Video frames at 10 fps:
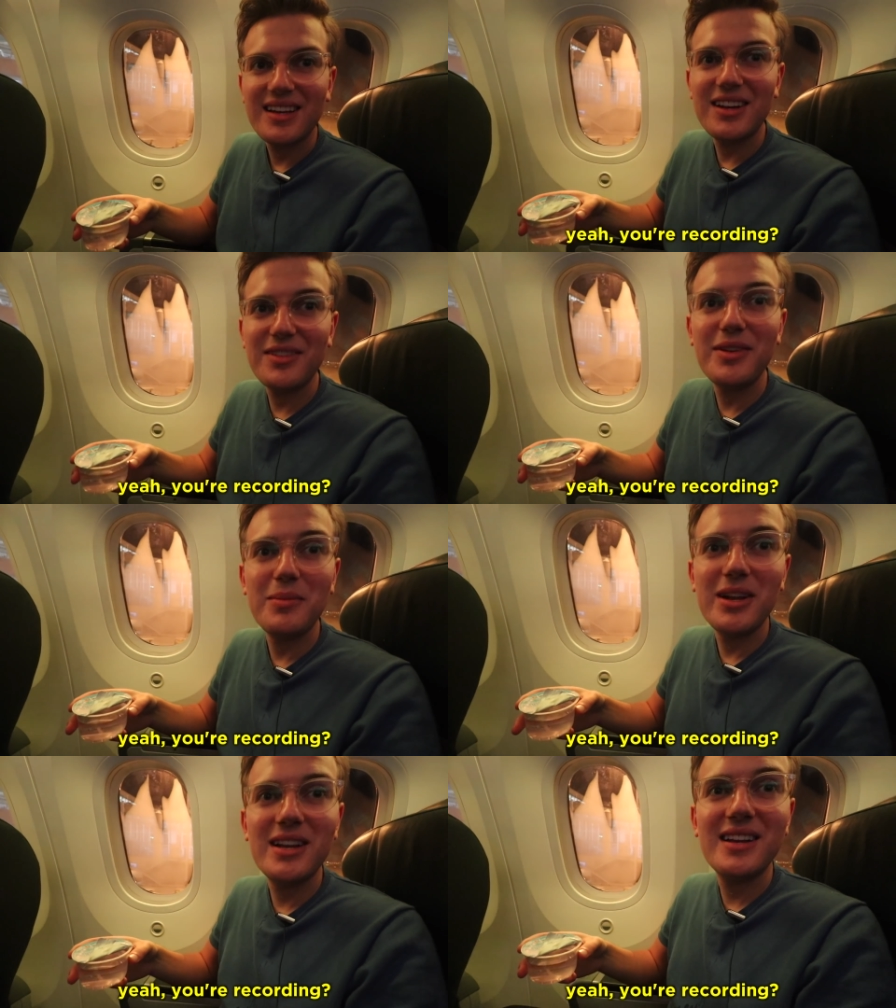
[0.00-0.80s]
How do you feel,
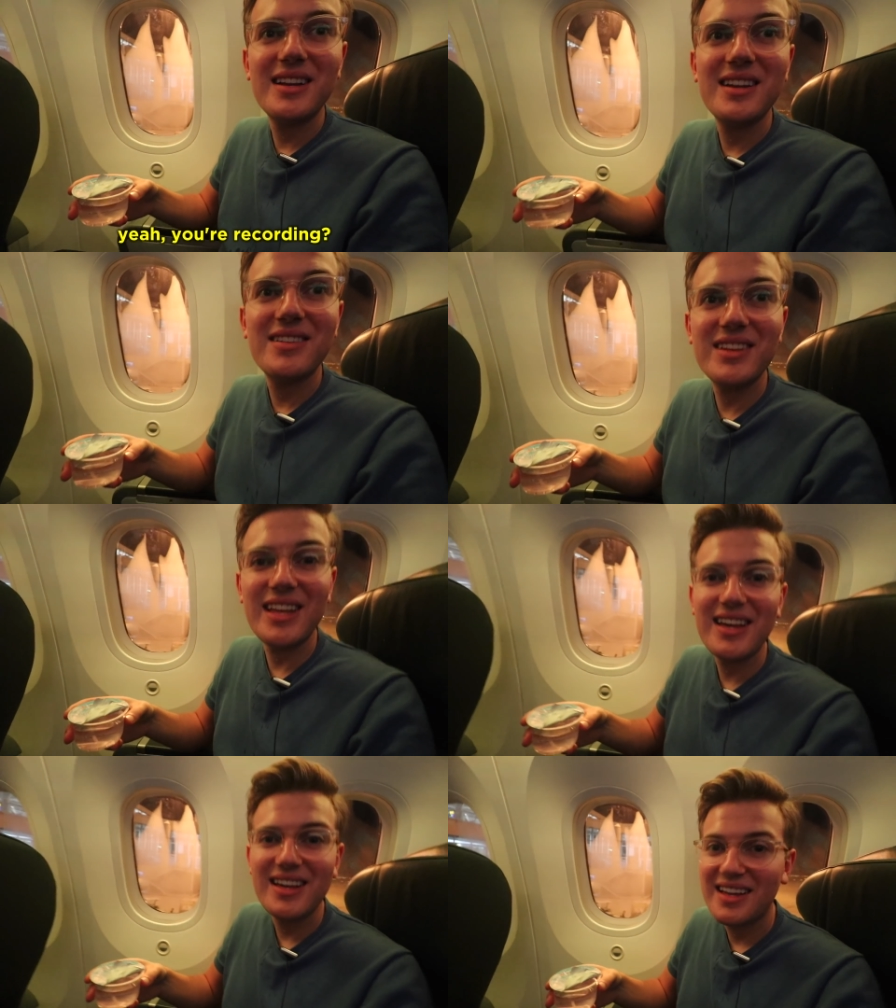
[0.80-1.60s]
Max?
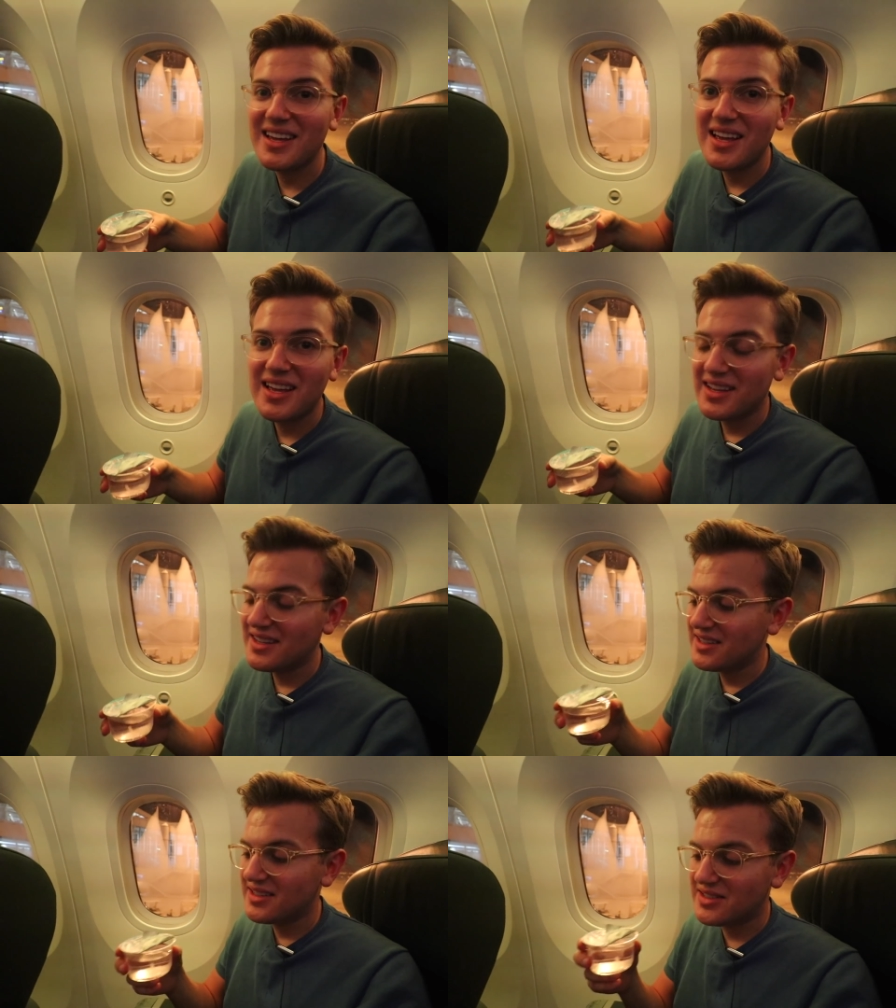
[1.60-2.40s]
Okay.
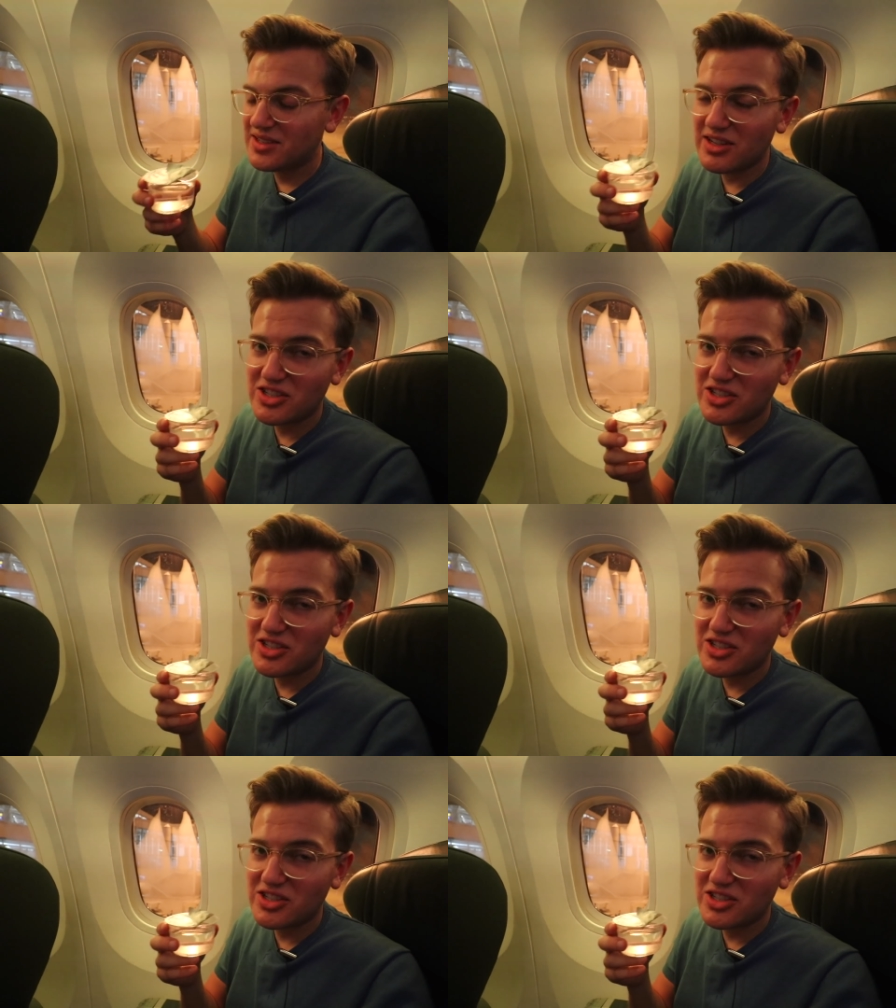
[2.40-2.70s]
So